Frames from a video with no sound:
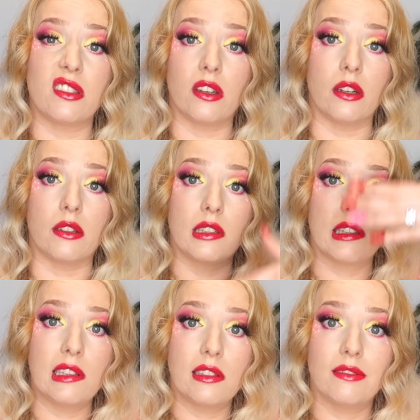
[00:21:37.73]
so
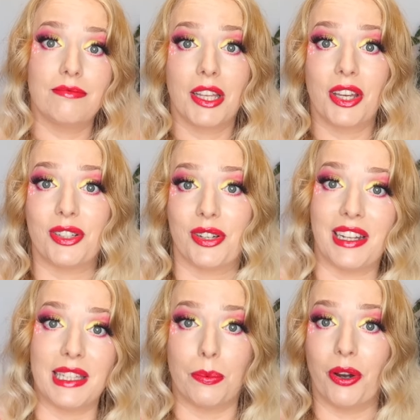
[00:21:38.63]
you
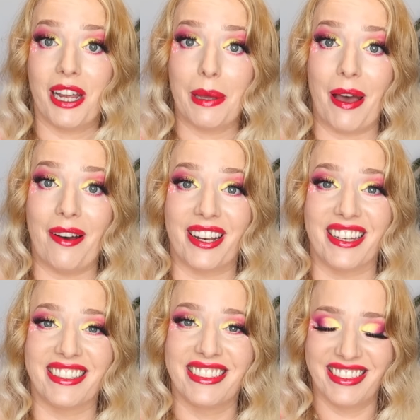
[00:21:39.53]
don't need to worry about it.